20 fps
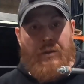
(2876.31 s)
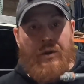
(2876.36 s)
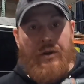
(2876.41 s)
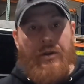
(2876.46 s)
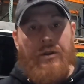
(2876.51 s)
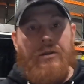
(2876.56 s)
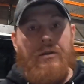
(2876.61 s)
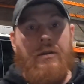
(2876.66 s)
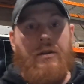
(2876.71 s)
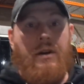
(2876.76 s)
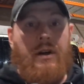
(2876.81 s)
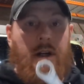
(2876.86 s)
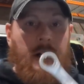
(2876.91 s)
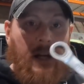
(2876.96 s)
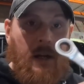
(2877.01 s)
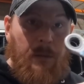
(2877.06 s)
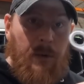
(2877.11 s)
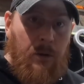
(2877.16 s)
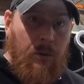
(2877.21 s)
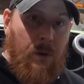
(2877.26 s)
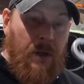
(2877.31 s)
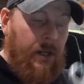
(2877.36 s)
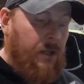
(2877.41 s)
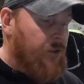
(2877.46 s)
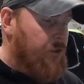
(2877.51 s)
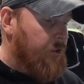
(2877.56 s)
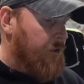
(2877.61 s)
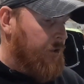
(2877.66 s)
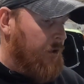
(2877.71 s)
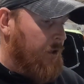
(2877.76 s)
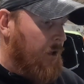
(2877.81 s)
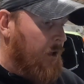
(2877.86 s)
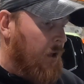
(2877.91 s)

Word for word: mil, I got my wrench.